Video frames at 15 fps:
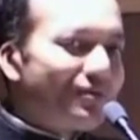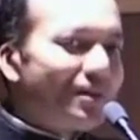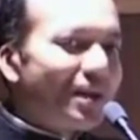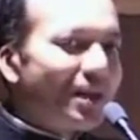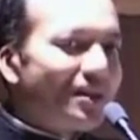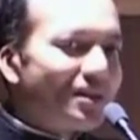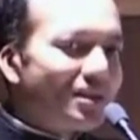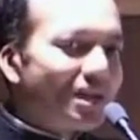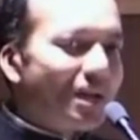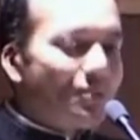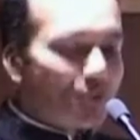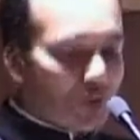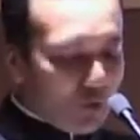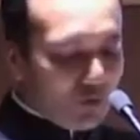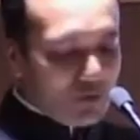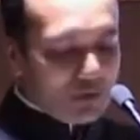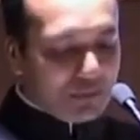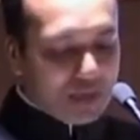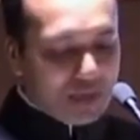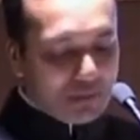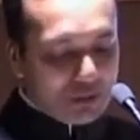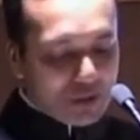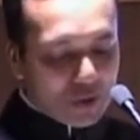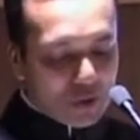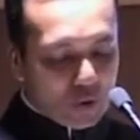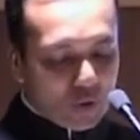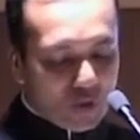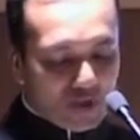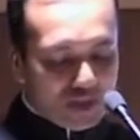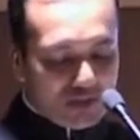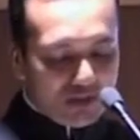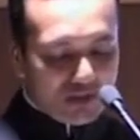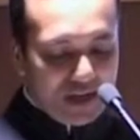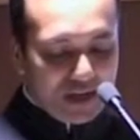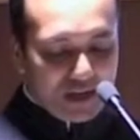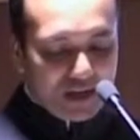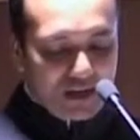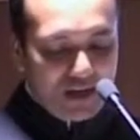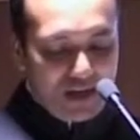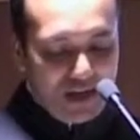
Fernandes, I'm sure we'll be able to achieve that.